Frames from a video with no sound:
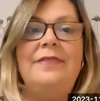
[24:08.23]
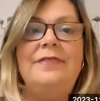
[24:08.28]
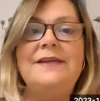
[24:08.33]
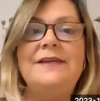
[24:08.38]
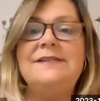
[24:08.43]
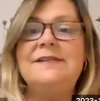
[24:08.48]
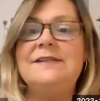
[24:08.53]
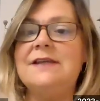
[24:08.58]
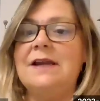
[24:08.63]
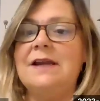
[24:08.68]

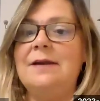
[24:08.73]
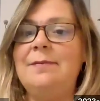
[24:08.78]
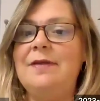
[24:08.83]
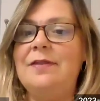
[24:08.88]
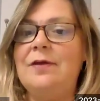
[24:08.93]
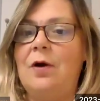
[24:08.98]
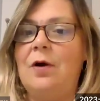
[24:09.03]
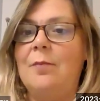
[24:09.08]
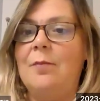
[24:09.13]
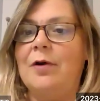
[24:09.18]
This is going to
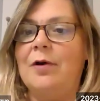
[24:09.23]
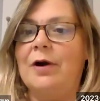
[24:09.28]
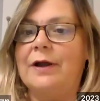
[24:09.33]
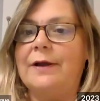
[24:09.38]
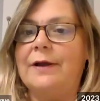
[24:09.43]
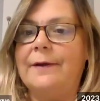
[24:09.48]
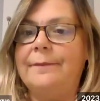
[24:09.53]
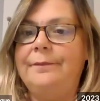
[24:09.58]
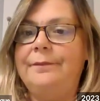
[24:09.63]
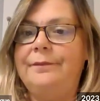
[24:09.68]
be the
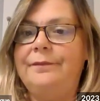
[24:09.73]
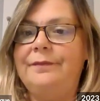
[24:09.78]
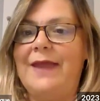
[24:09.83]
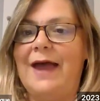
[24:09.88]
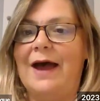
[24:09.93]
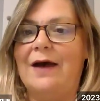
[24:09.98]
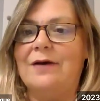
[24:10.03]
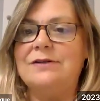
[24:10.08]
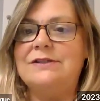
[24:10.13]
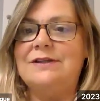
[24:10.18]
homework.
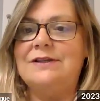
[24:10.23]
Now,